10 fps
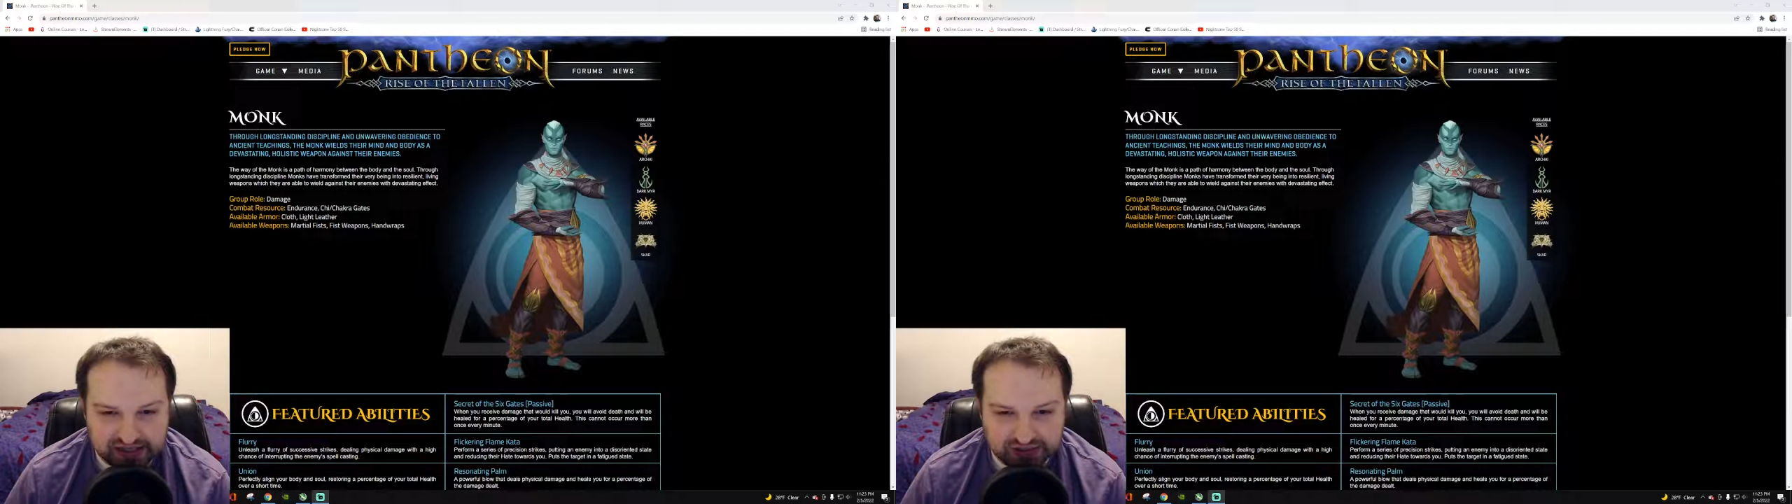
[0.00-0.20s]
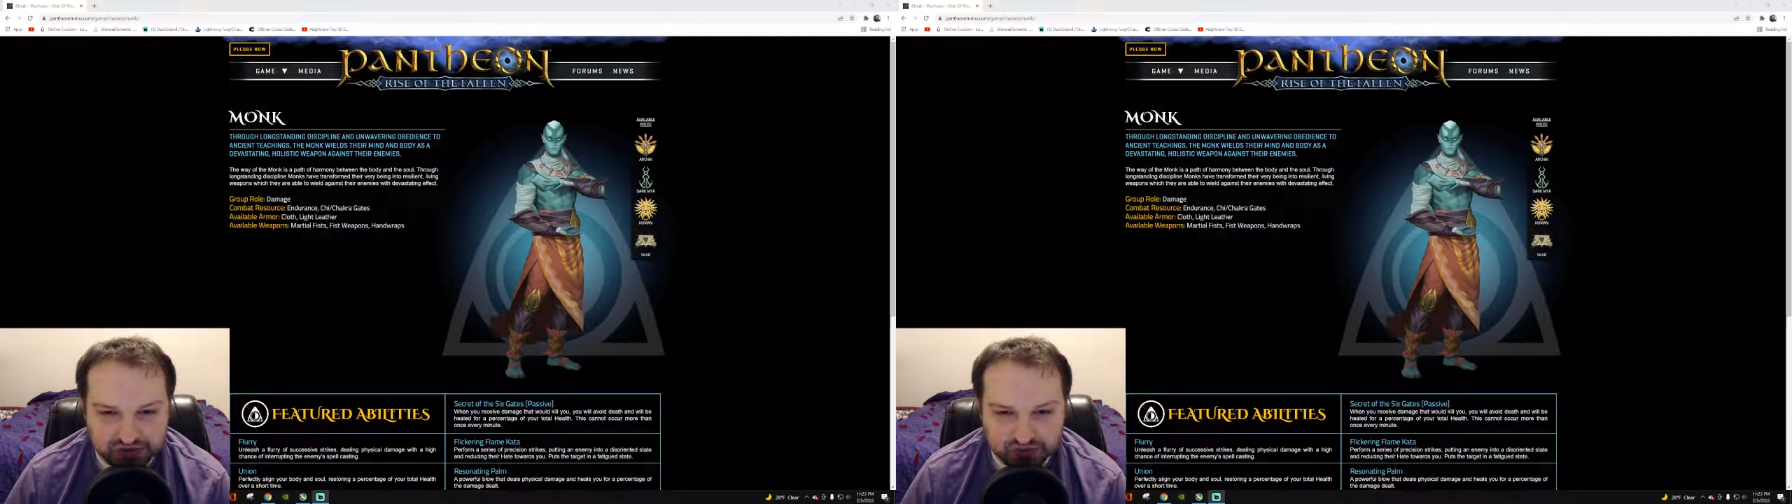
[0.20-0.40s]

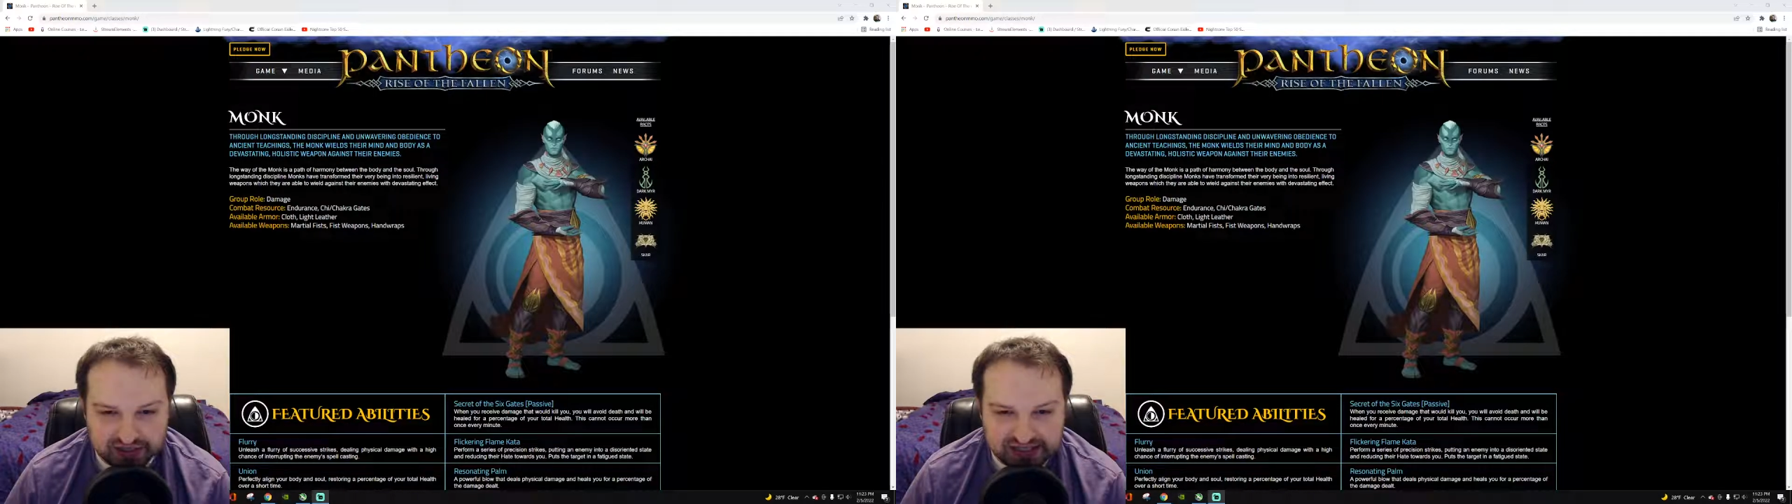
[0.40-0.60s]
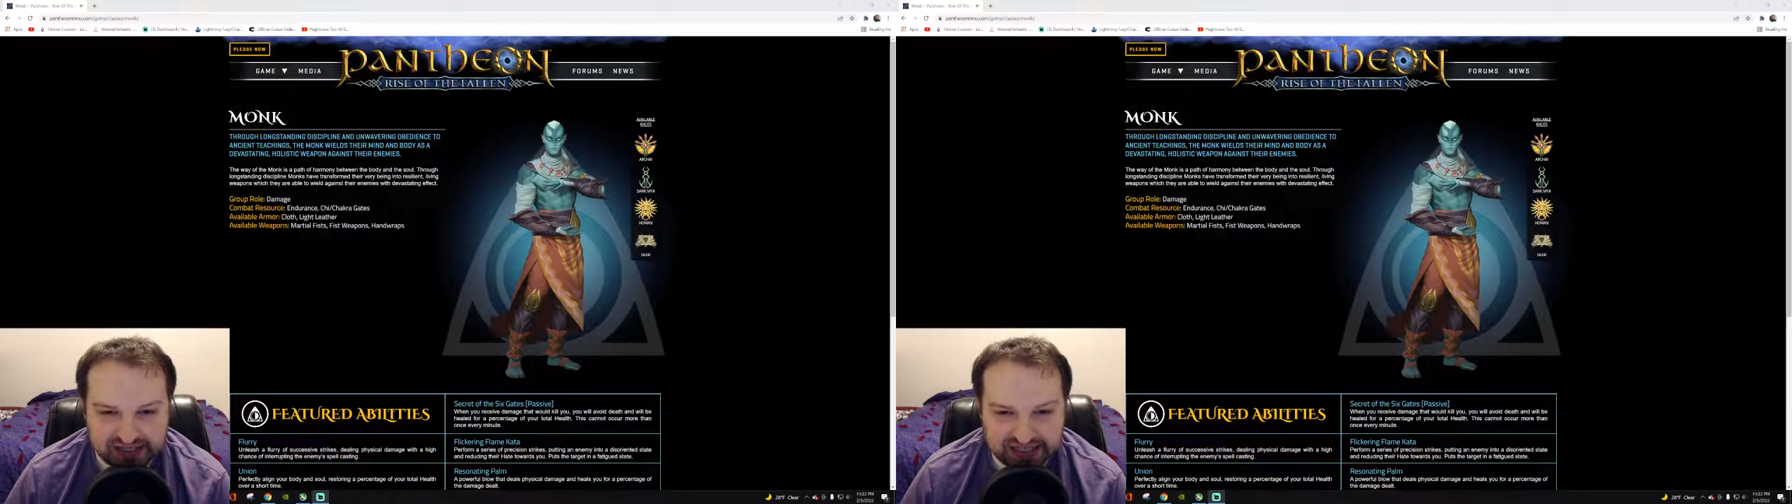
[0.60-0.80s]
into
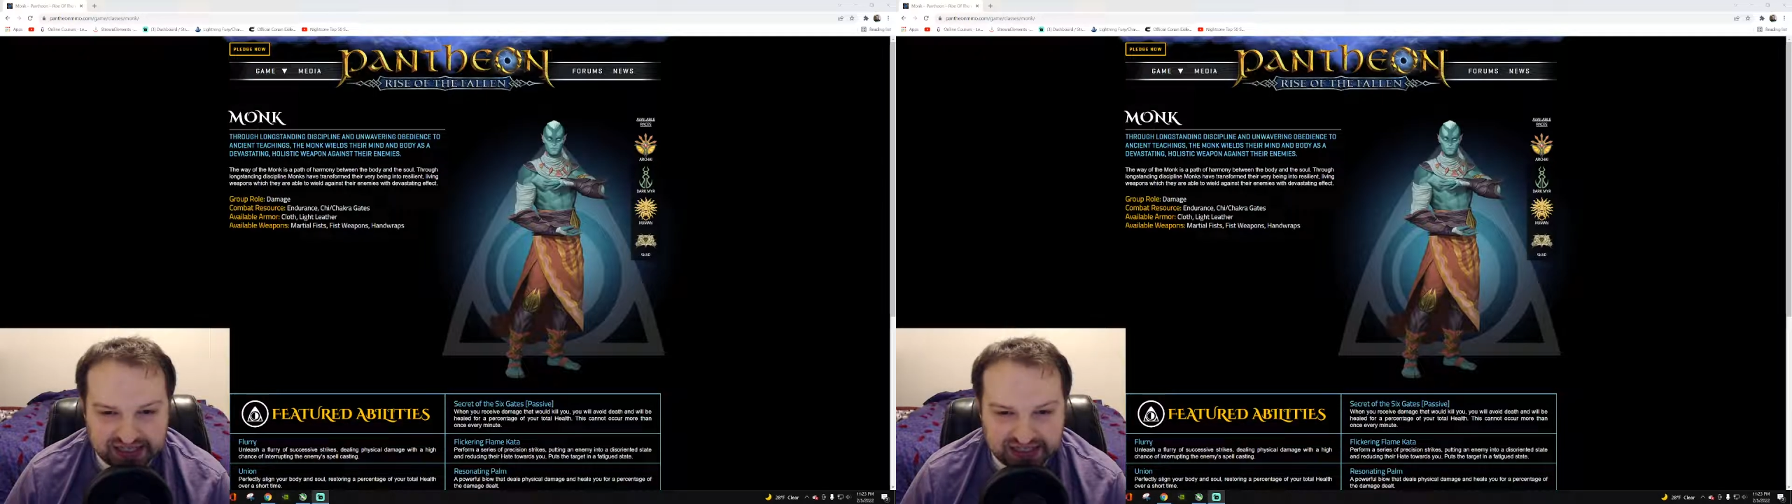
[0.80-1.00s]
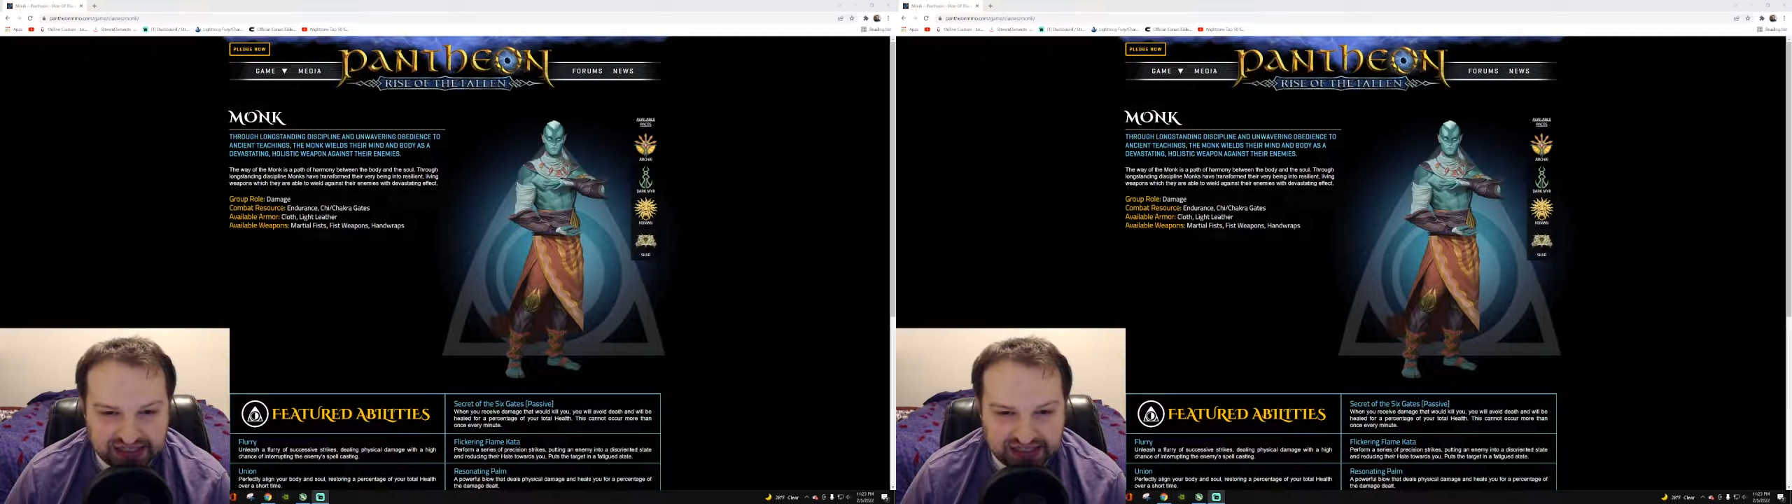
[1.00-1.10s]
resilient,